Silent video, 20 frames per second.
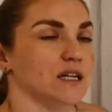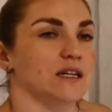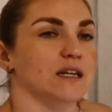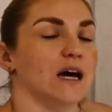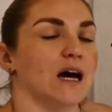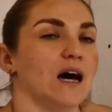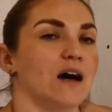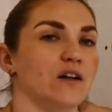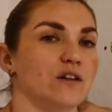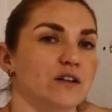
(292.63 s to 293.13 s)
an
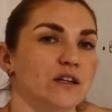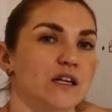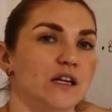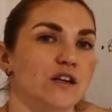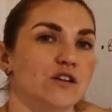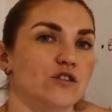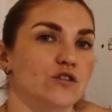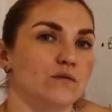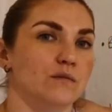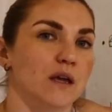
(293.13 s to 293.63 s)

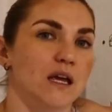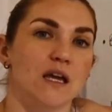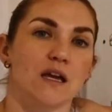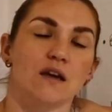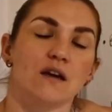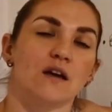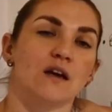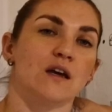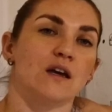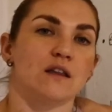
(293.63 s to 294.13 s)
alkene. You
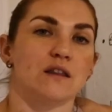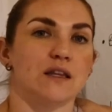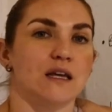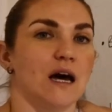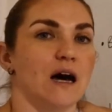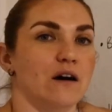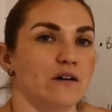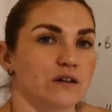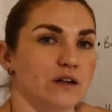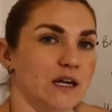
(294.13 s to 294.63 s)
make the
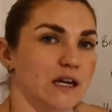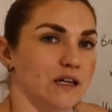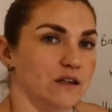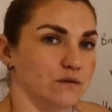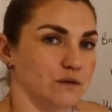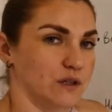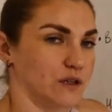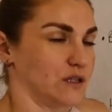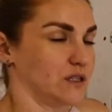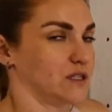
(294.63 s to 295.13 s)
alkane
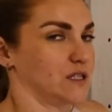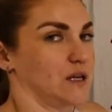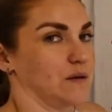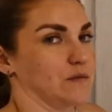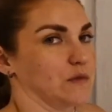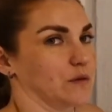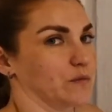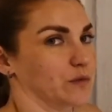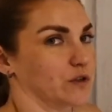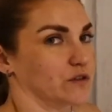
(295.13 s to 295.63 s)
with the same
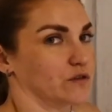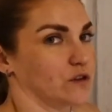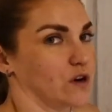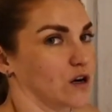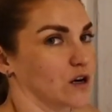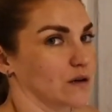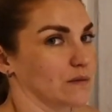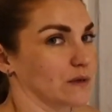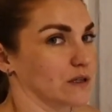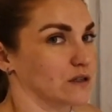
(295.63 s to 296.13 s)
number of
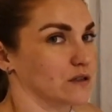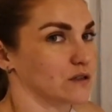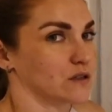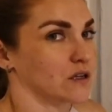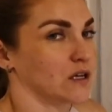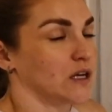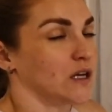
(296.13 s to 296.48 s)
carbons.